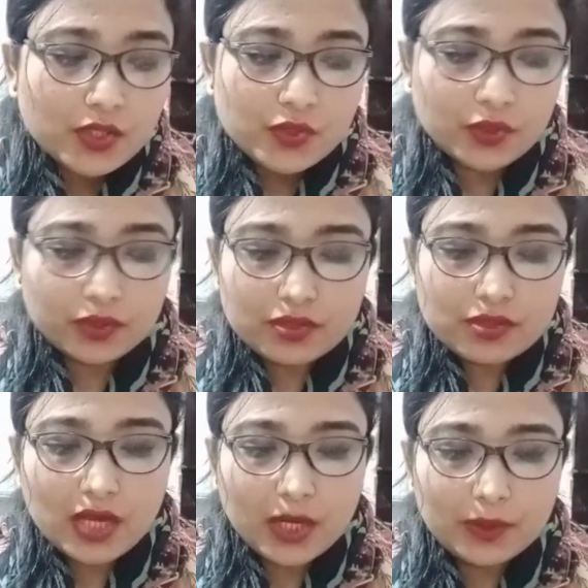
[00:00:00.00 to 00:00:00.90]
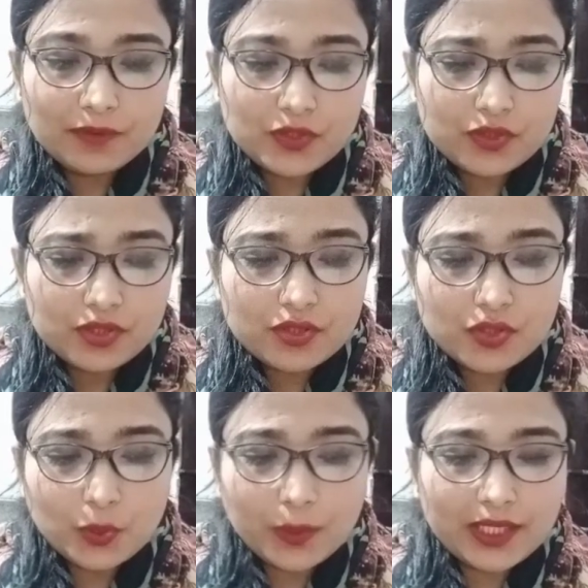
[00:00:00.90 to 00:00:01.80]
So this is how he was
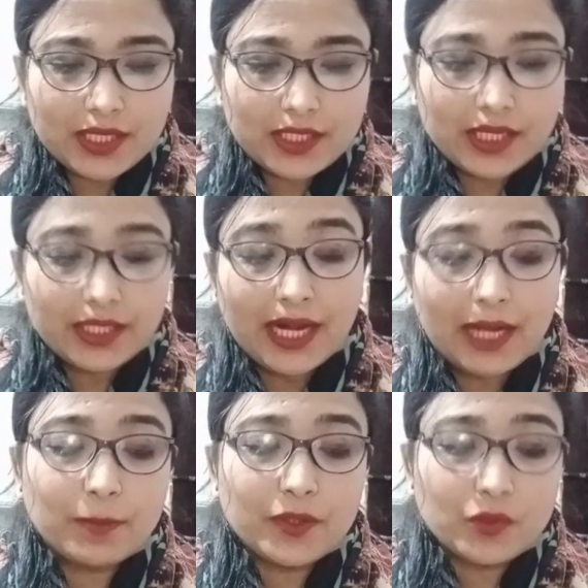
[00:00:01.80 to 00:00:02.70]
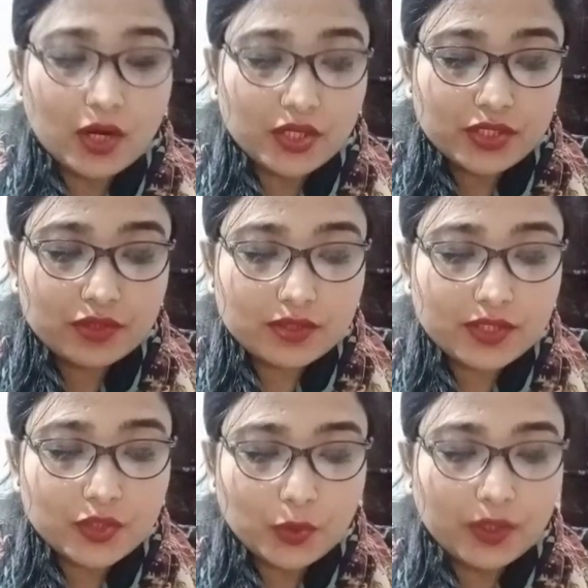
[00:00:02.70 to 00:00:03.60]
just doing it, and had been
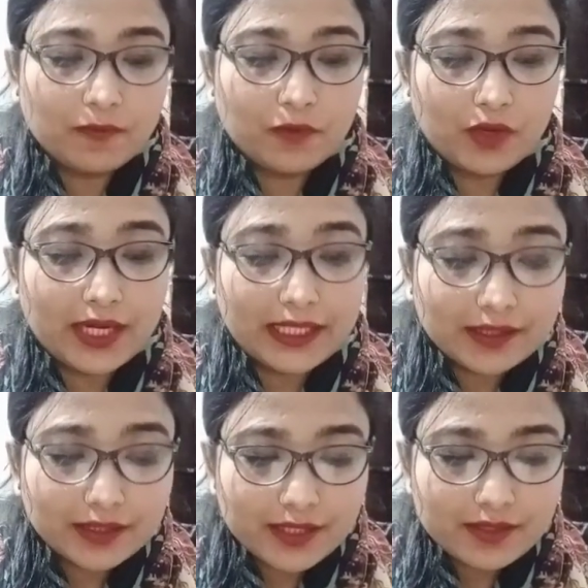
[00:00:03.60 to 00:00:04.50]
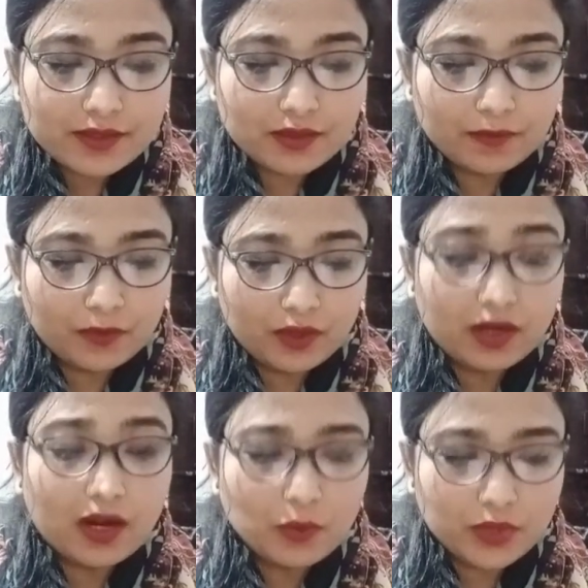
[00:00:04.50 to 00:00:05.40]
continuously doing for at least for
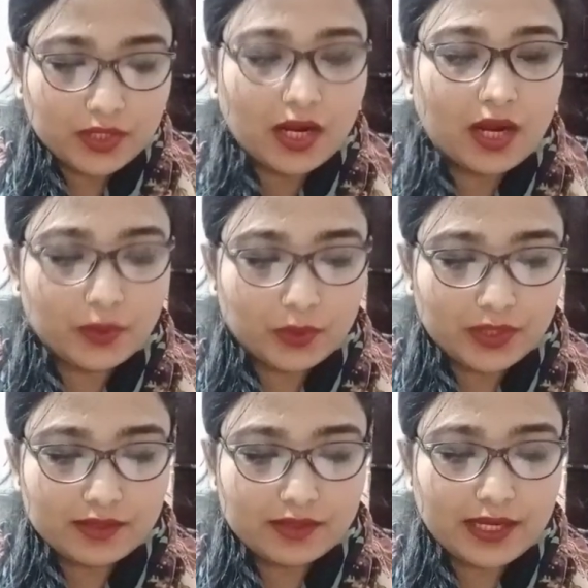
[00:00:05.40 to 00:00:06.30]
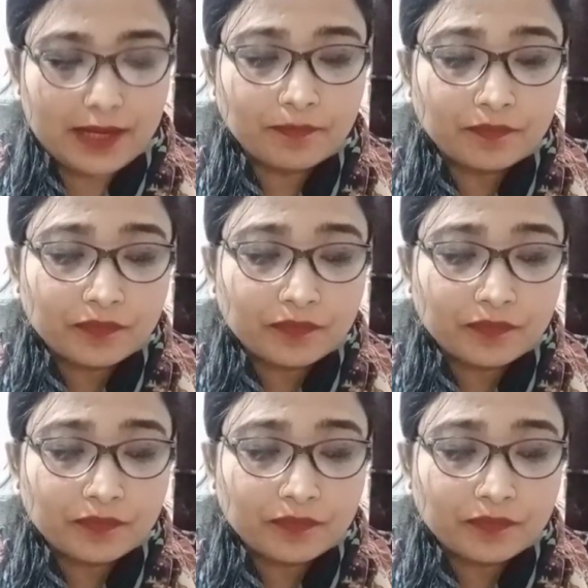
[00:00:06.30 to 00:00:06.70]
around an hour, you can say.